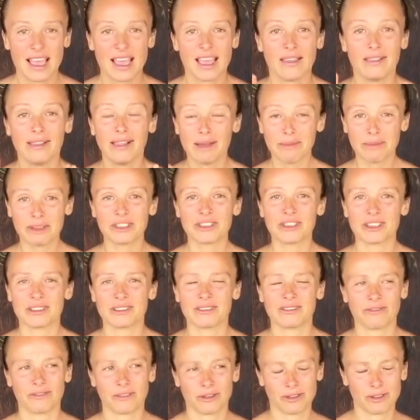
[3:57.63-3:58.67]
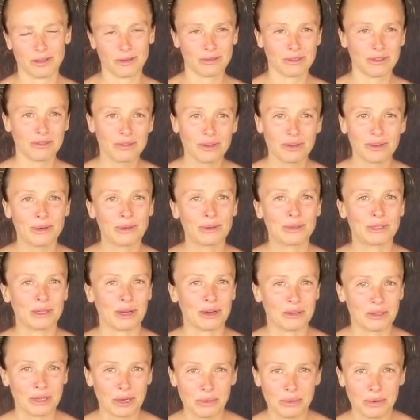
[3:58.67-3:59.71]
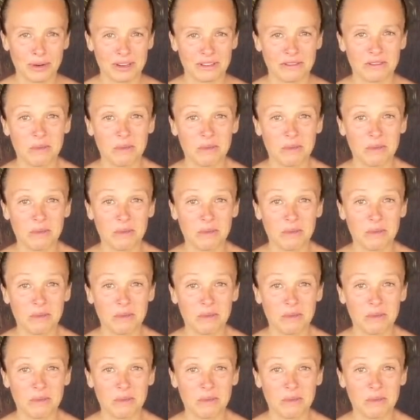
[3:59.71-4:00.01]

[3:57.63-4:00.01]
And let me just, for those of you who don't know what a